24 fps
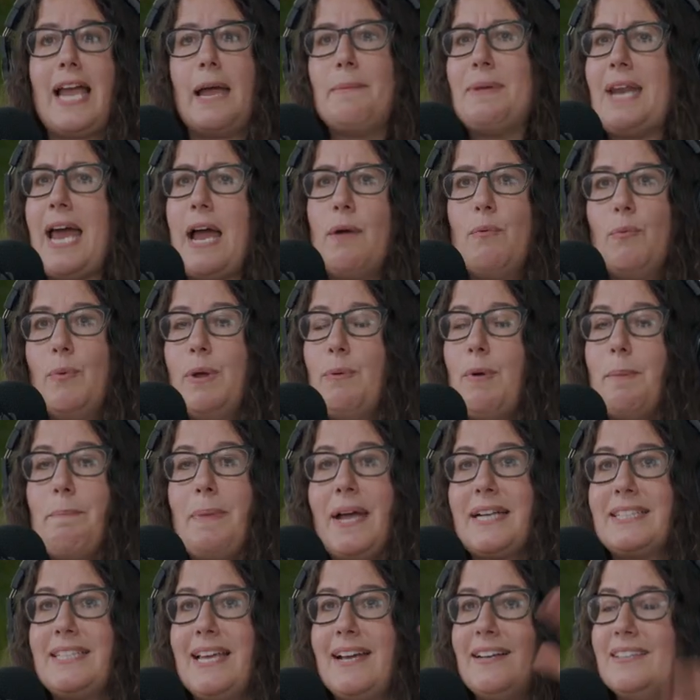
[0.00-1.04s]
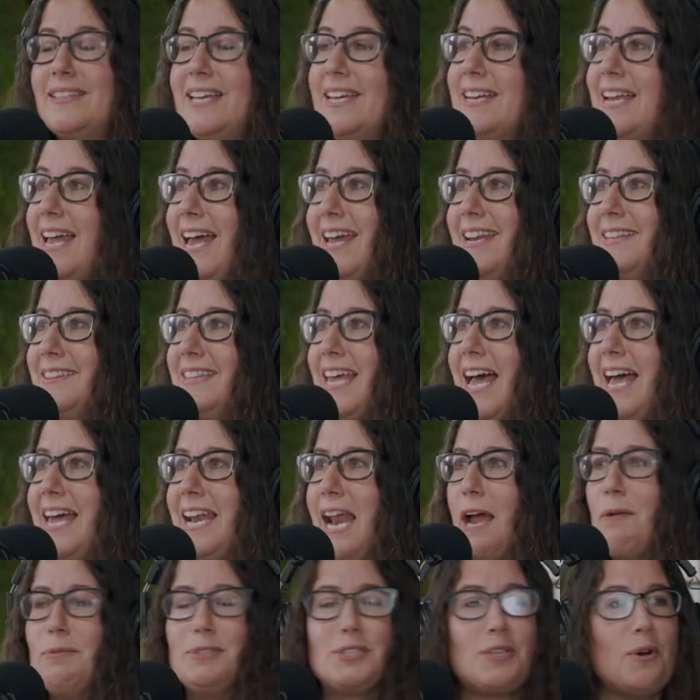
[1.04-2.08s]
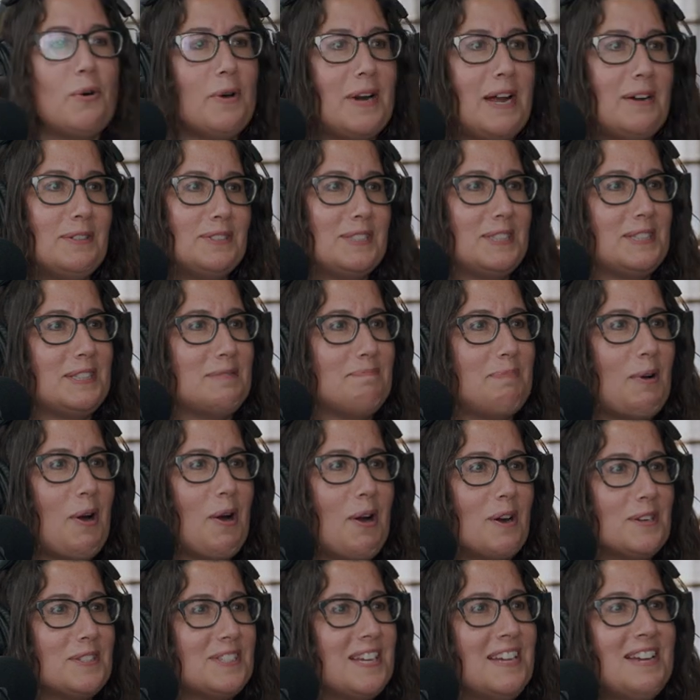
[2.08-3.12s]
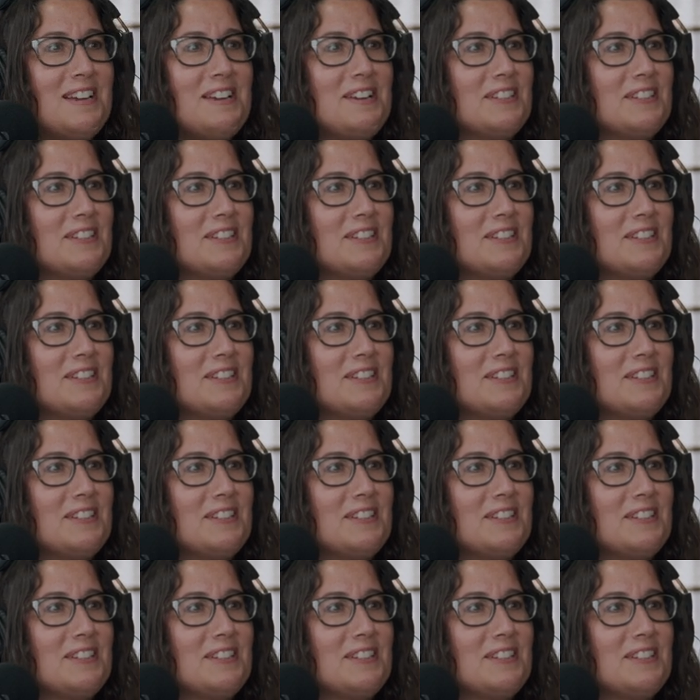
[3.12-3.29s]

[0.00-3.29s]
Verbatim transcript: I mean, I, we went back to LA to edit that, and I was going out to the bars,